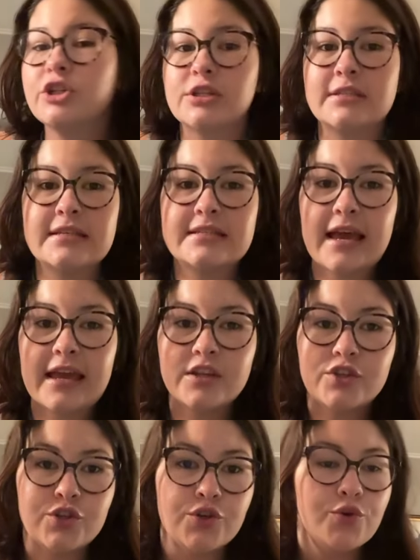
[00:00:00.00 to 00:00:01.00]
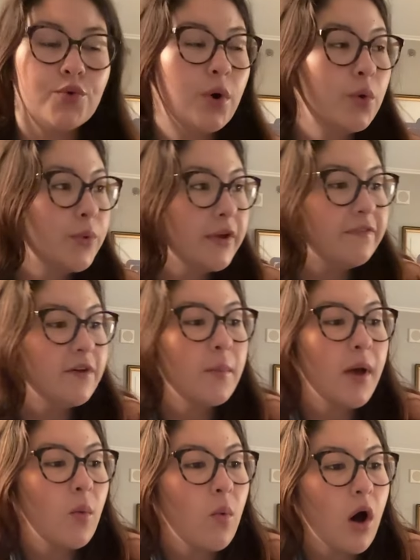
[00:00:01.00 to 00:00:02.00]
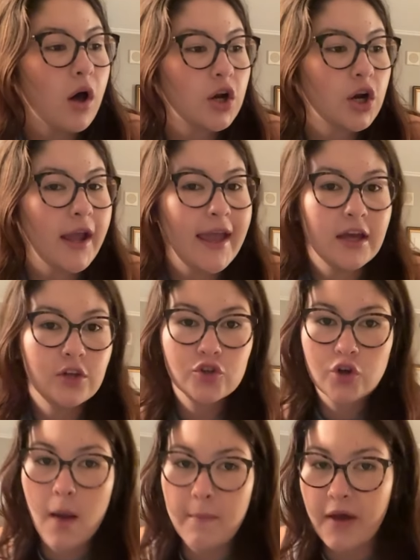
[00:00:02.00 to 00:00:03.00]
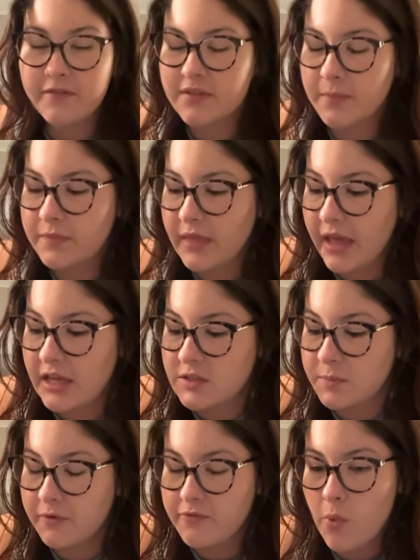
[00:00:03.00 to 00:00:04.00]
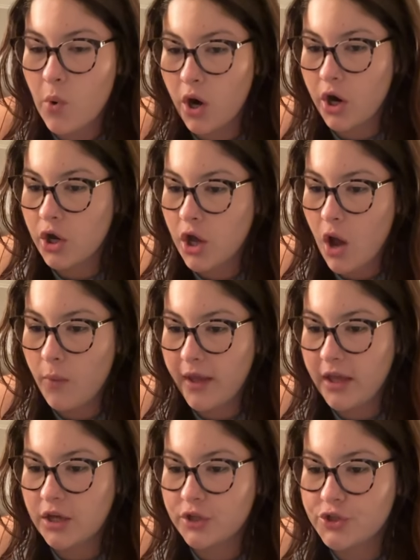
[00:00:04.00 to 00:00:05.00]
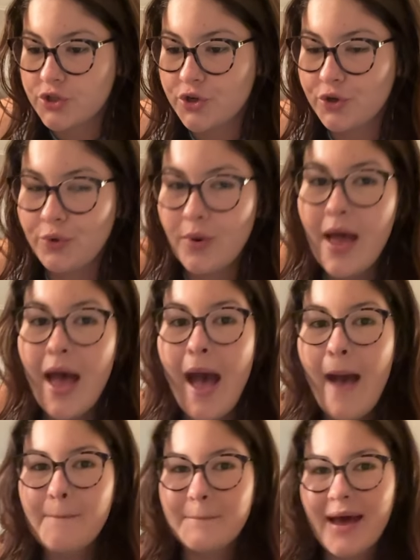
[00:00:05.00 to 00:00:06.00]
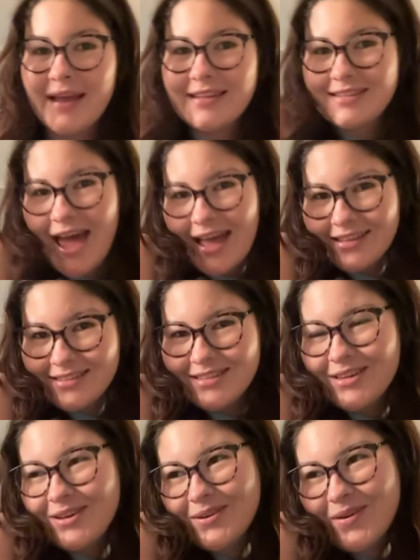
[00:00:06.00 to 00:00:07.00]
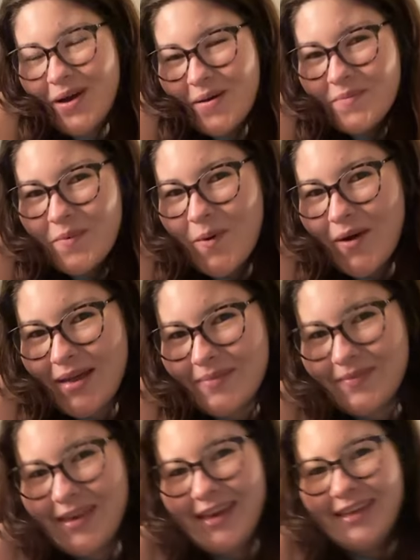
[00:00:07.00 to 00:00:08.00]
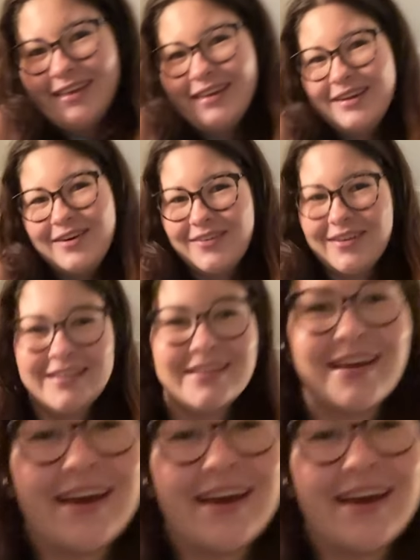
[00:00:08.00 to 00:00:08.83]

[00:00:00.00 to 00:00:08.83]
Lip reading: just a second to refill my water and drop off some things before going to my tattoo appointment. Hold on, look